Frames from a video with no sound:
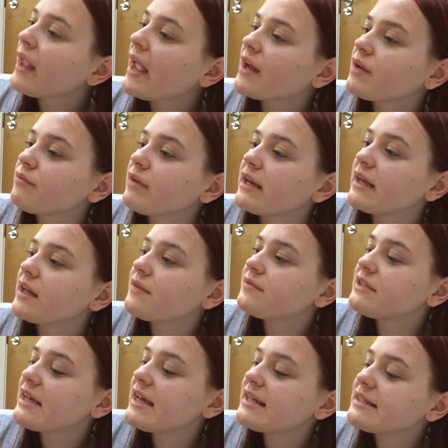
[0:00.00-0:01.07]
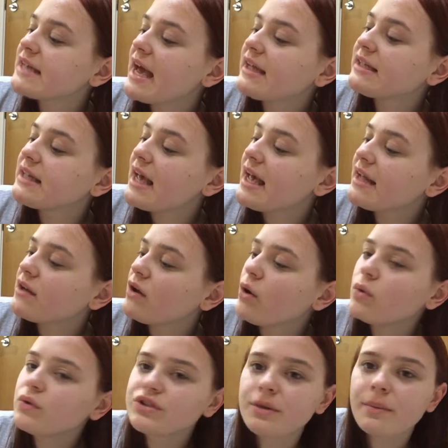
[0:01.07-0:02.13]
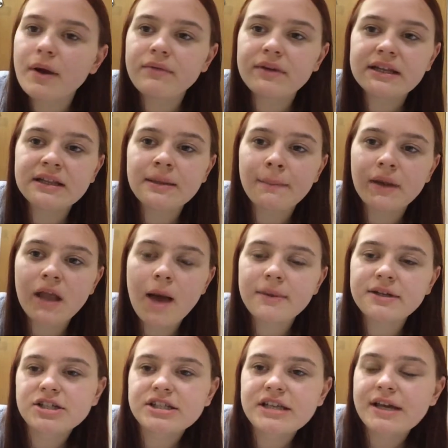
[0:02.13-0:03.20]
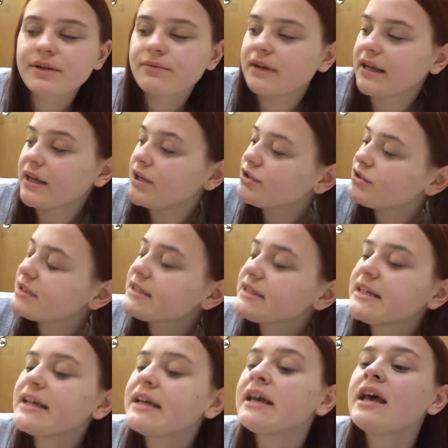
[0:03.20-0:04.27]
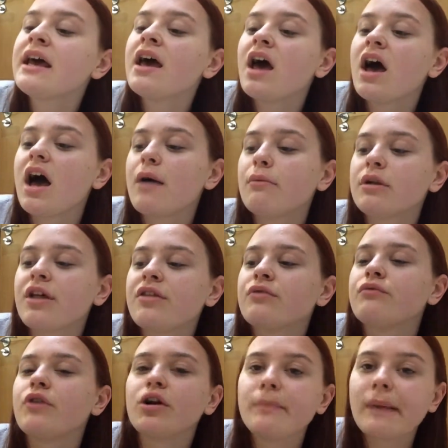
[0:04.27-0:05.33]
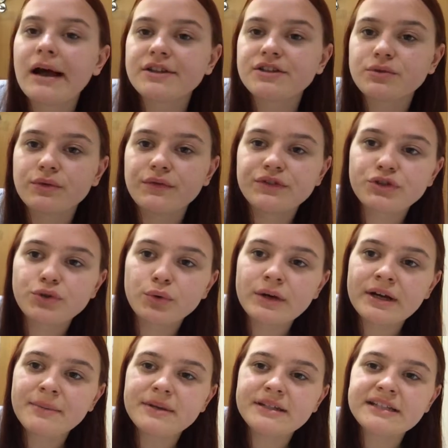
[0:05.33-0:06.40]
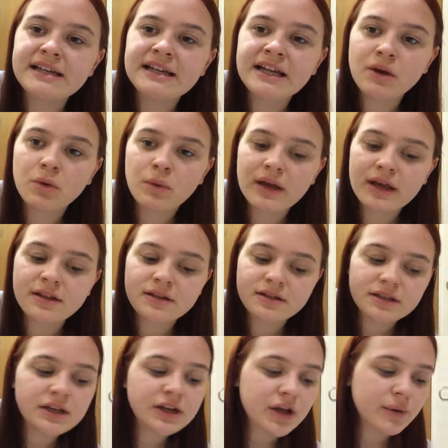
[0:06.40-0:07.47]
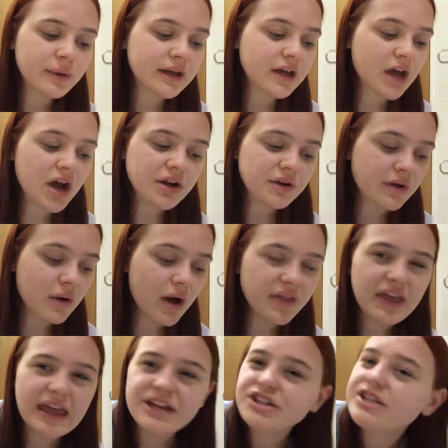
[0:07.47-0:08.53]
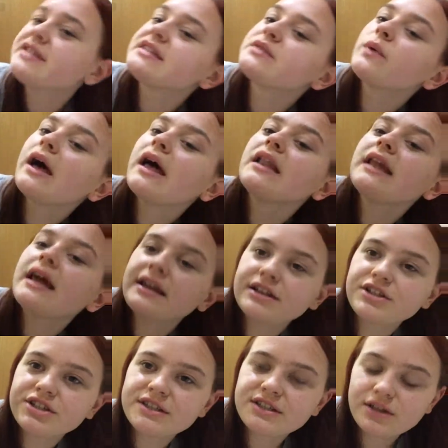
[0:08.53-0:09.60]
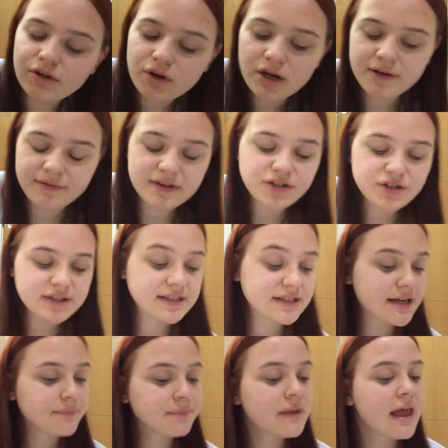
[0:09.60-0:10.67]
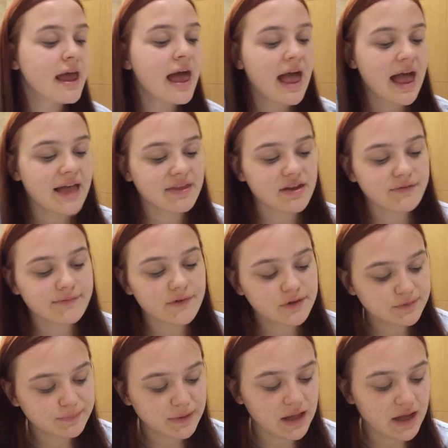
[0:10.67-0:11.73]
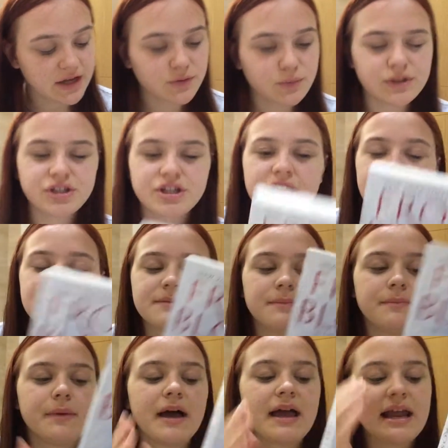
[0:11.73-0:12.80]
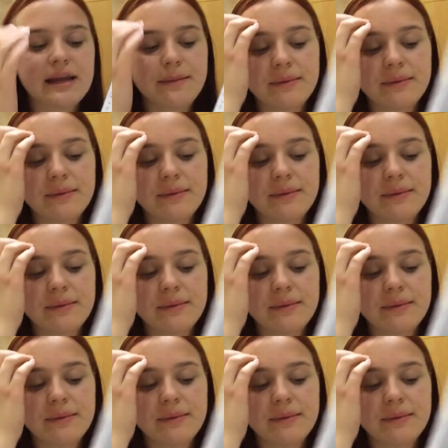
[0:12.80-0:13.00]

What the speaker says: and I really loved it. And then also by reading The Blood, it just sounded really interesting. Another romance sort of story, but dealing with, you know, I don't know, other issues as well, and it just looked kind of interesting. And then Frost Blood, which is by Ellie